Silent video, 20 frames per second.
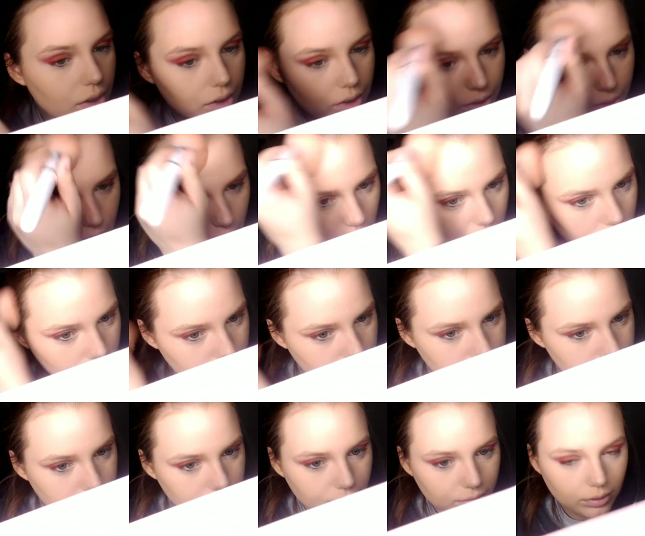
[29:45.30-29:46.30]
So,
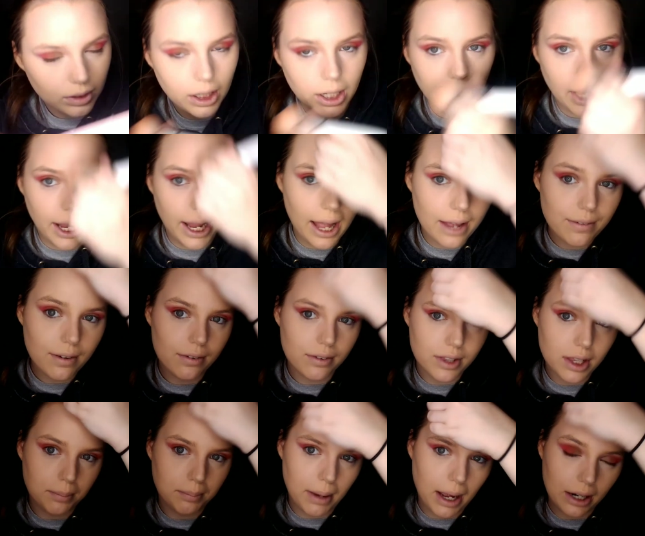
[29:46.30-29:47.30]
and I have
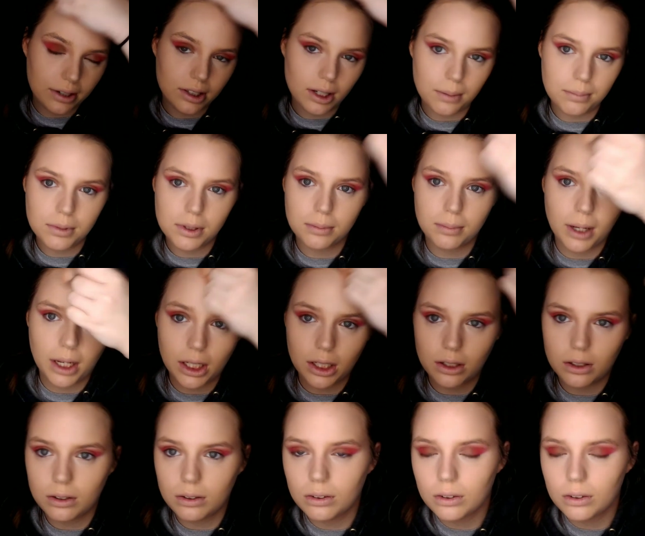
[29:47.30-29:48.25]
everything backed up to my